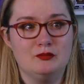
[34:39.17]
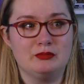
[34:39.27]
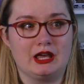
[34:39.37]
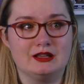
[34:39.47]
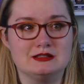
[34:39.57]

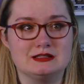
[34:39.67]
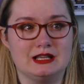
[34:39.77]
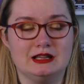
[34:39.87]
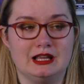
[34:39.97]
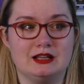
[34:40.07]
because
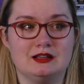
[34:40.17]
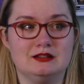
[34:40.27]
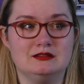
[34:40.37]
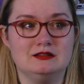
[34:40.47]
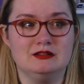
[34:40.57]
it like
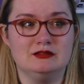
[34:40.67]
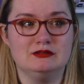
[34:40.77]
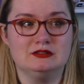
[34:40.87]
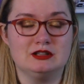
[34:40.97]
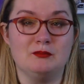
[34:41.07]

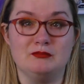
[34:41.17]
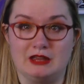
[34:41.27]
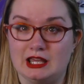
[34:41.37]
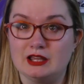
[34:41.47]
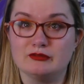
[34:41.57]
to me,